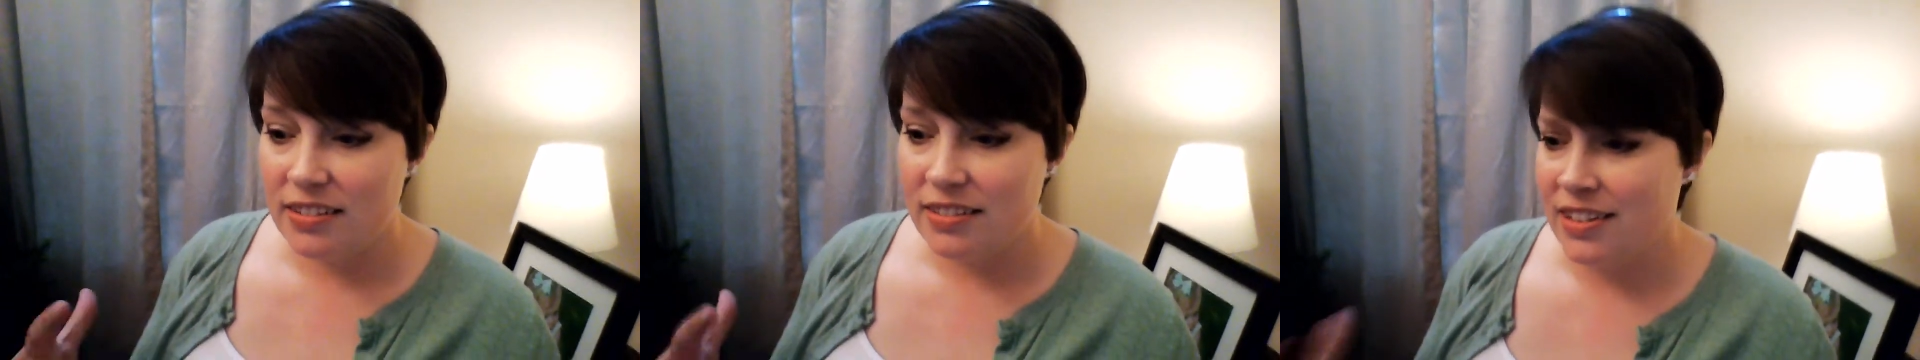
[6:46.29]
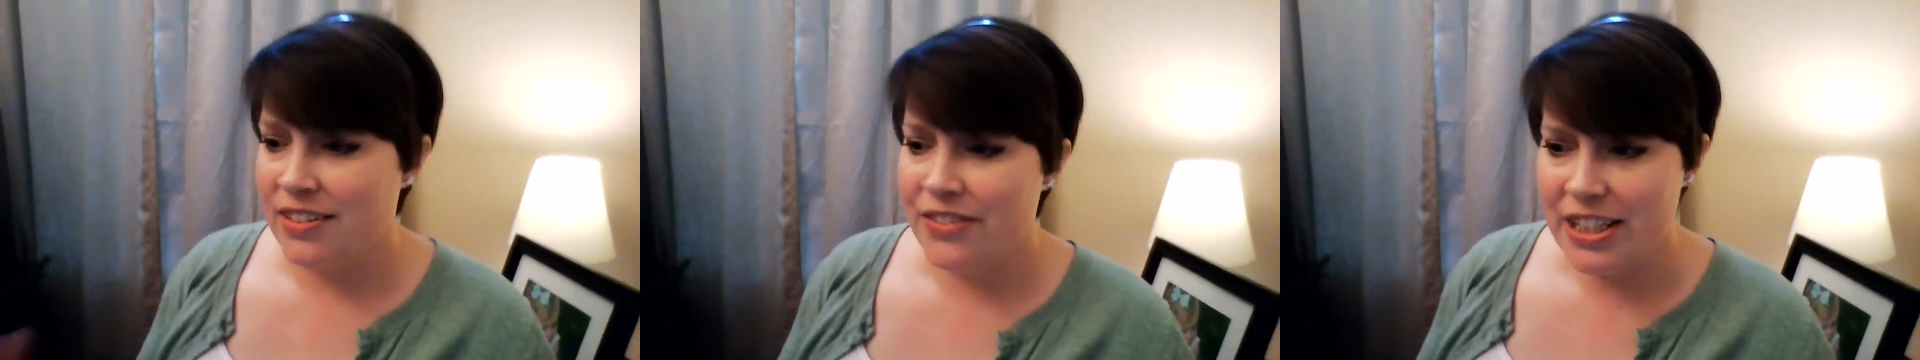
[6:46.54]

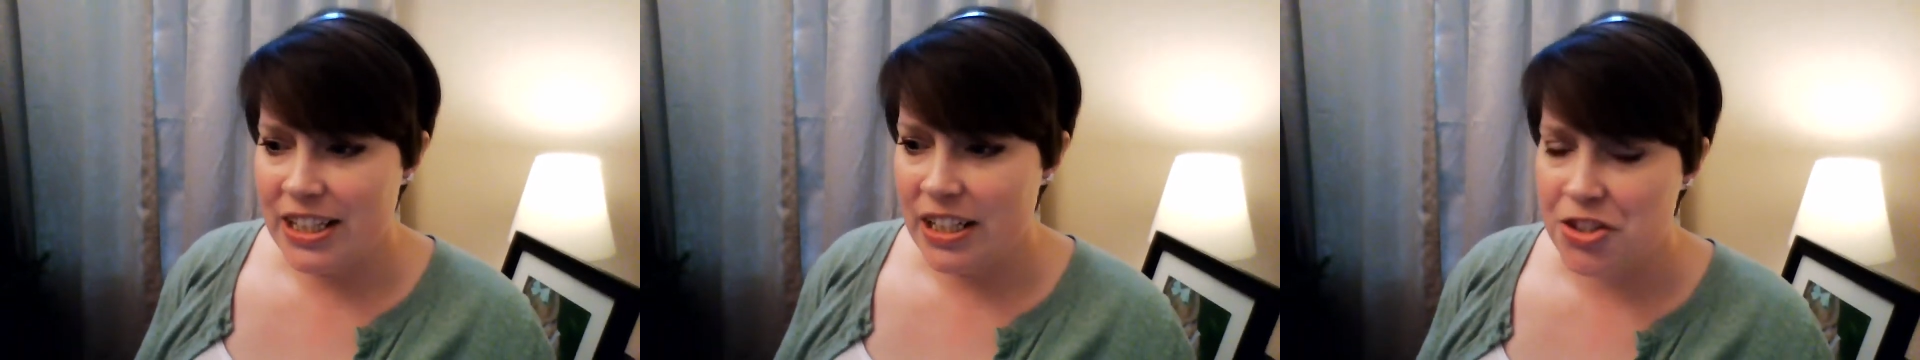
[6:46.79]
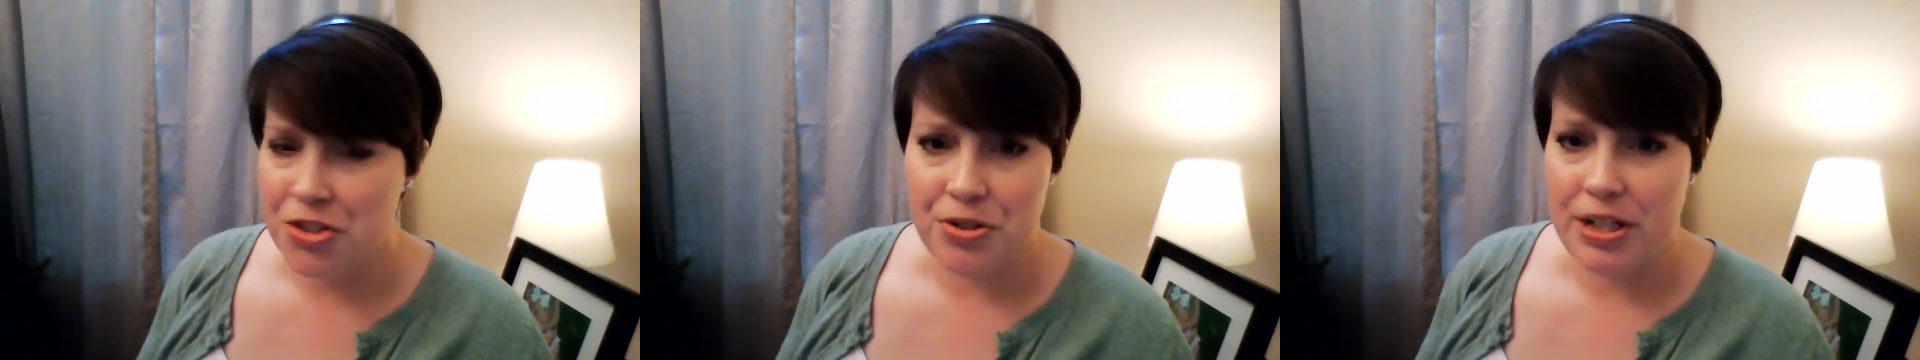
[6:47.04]
living
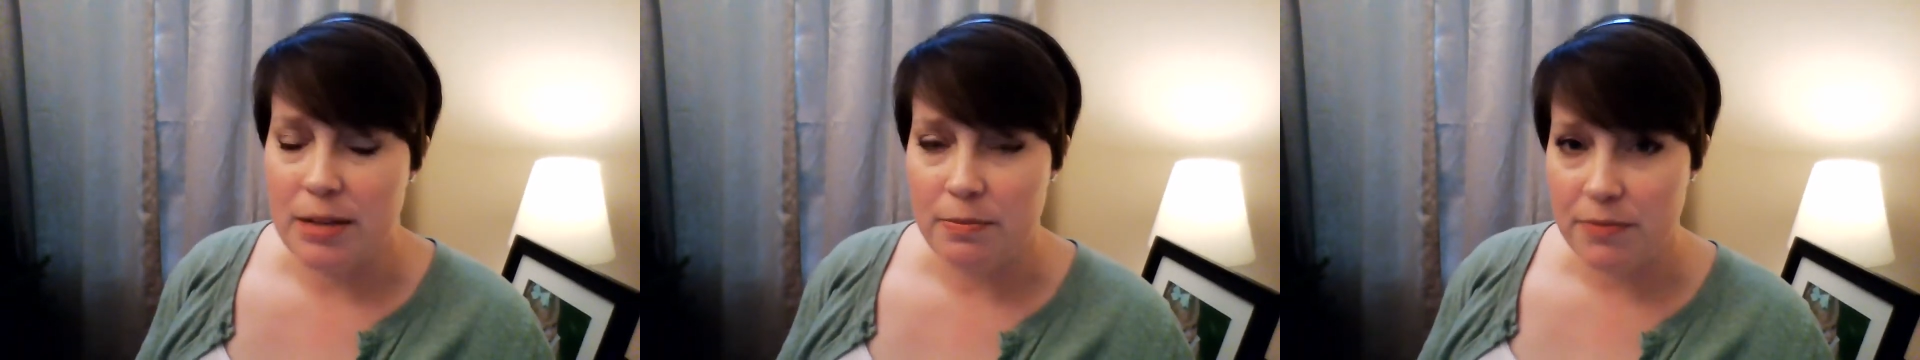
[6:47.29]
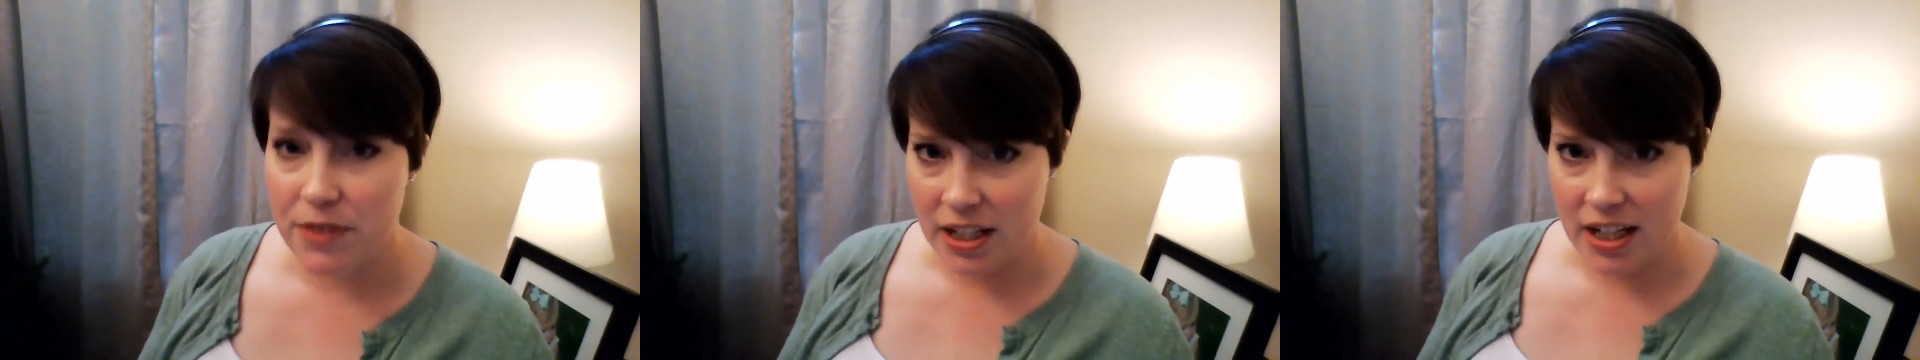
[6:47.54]
a
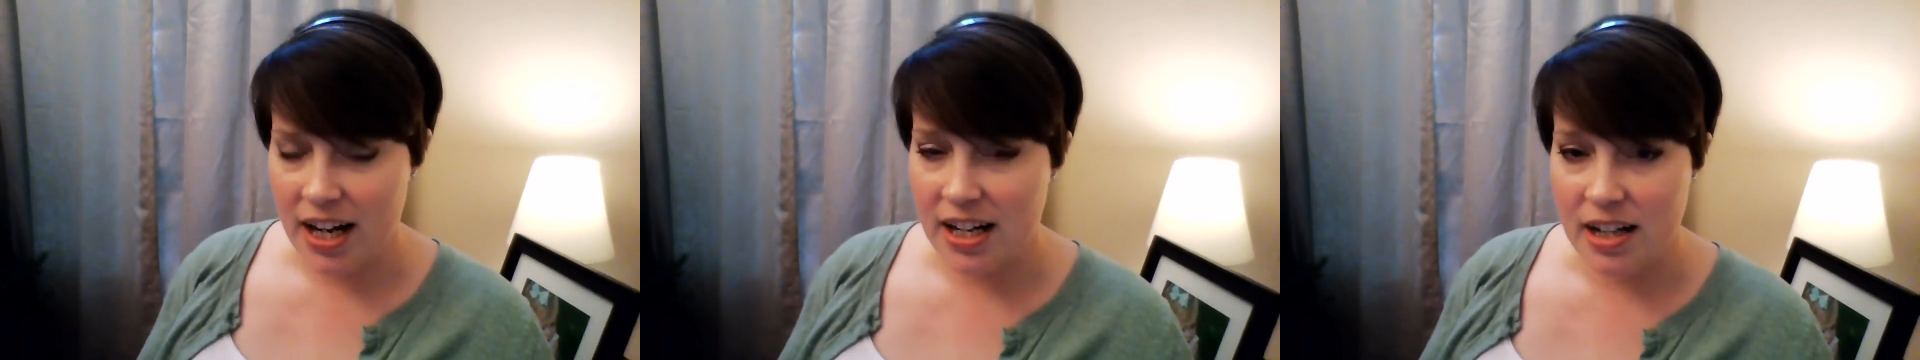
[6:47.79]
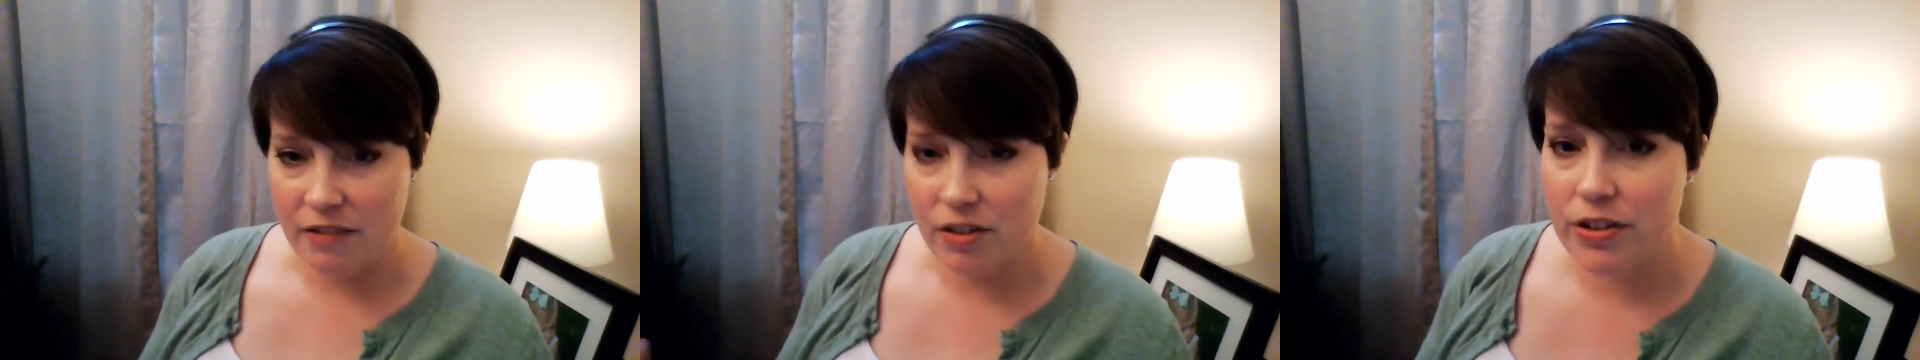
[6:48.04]
dream that I
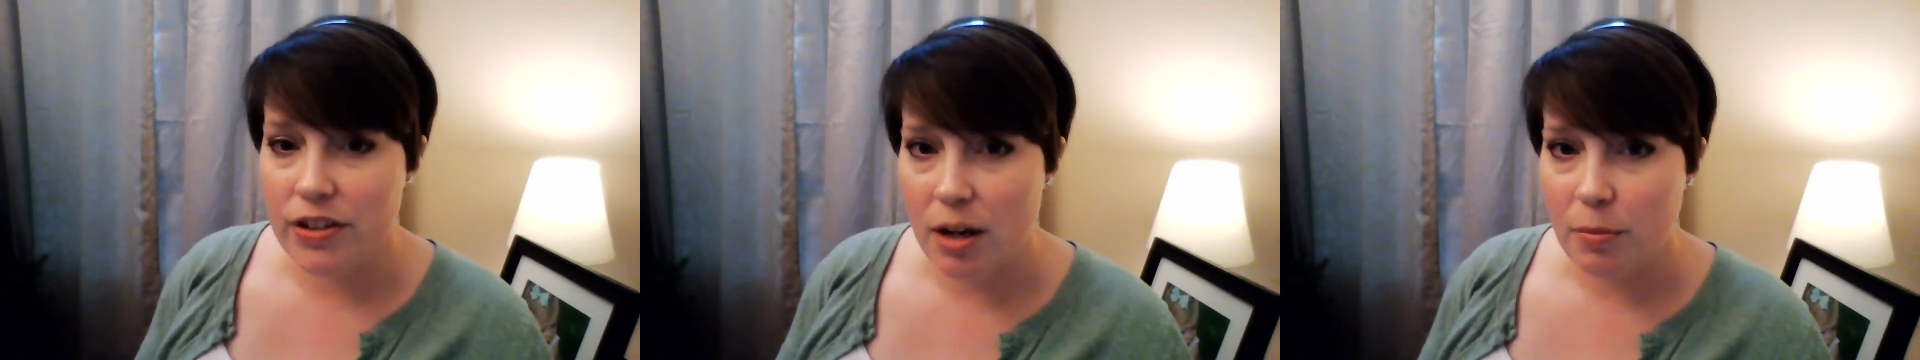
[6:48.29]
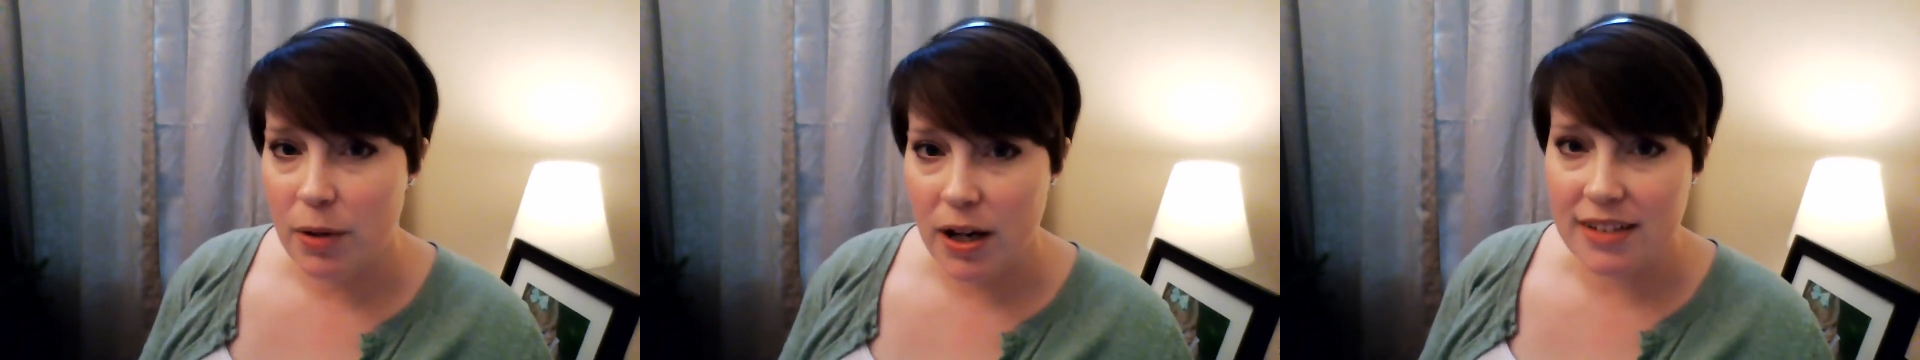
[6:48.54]
never
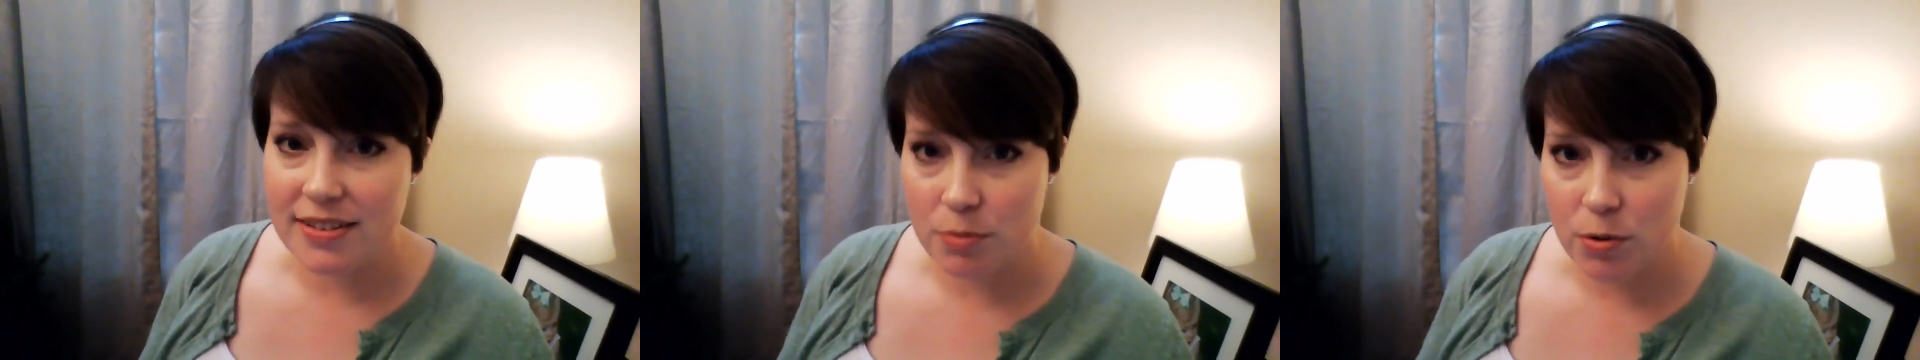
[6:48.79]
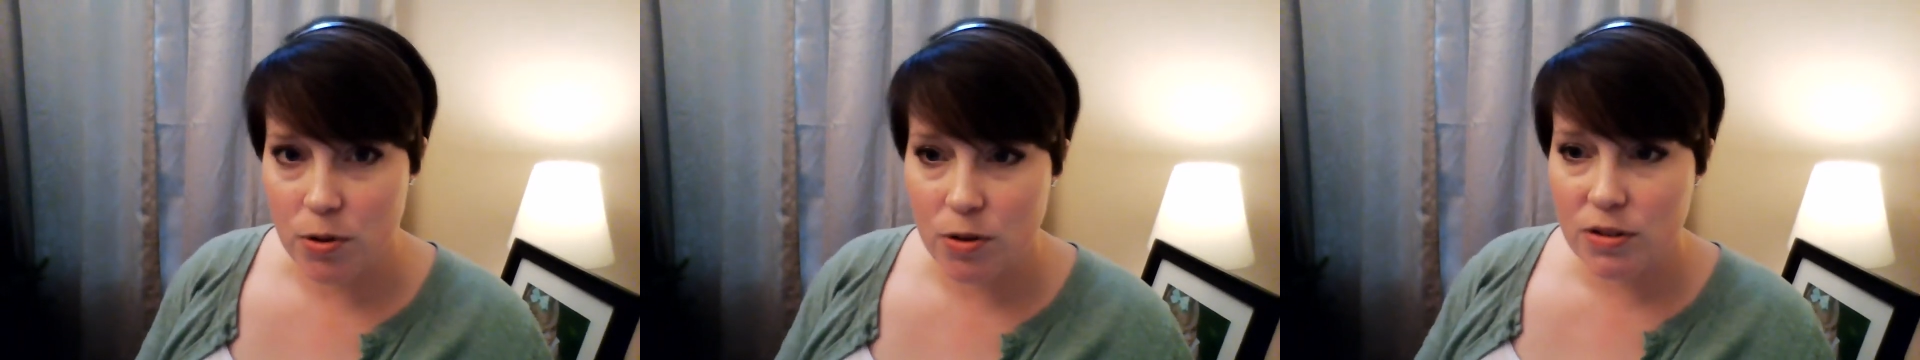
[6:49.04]
thought
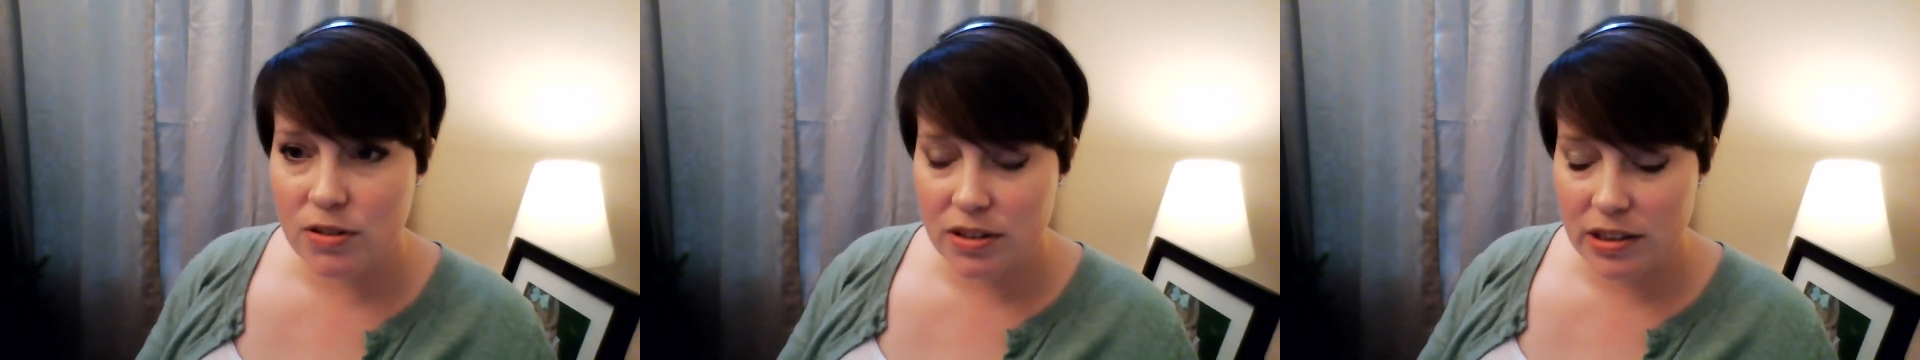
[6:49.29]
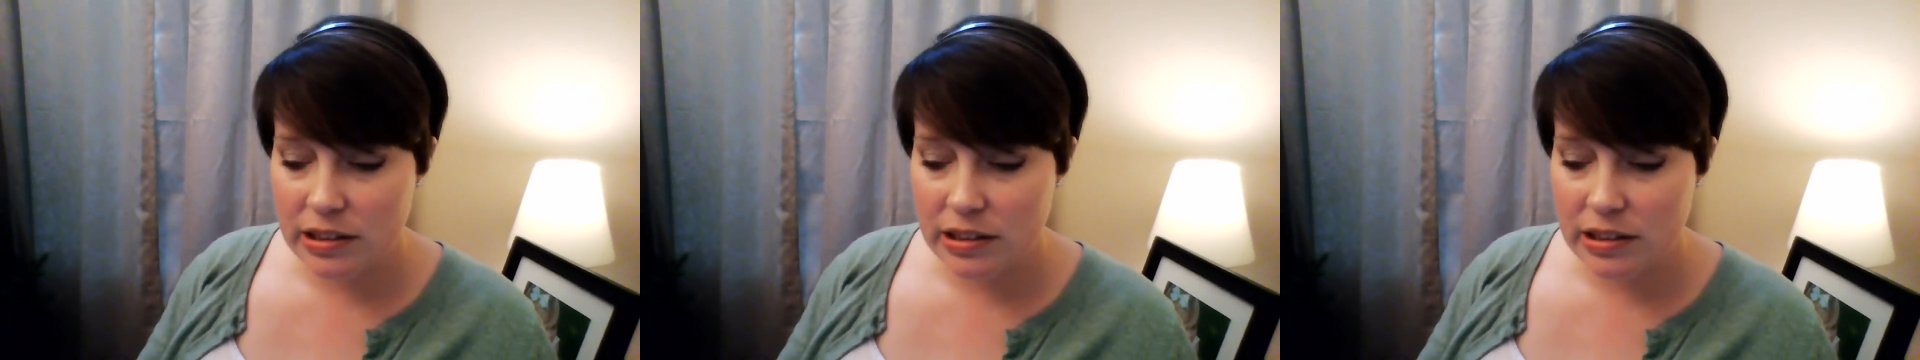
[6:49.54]
possible.